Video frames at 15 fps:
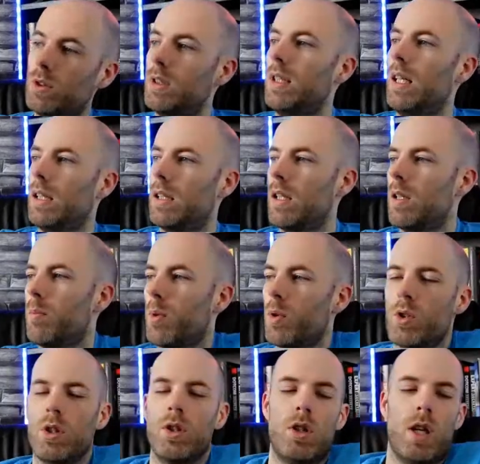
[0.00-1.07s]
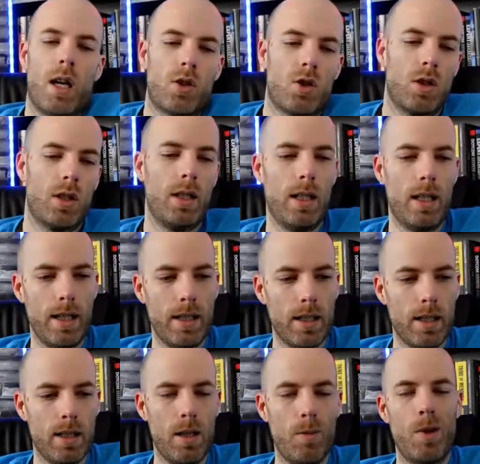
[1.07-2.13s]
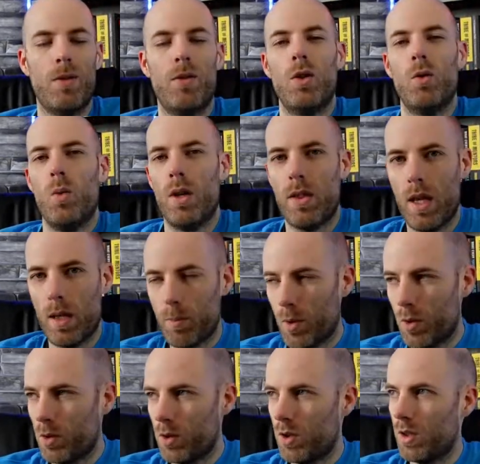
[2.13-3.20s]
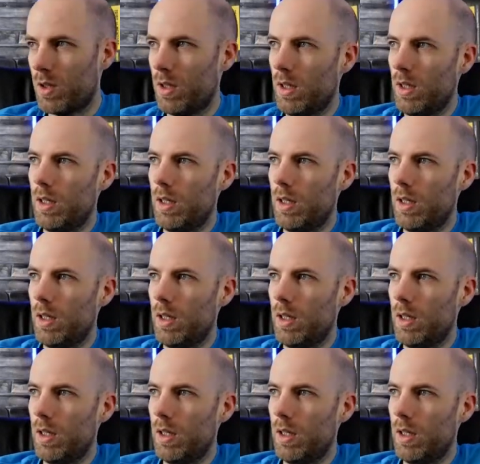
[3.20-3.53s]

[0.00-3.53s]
to get to the person that you actually like. And then whenever you're with that person,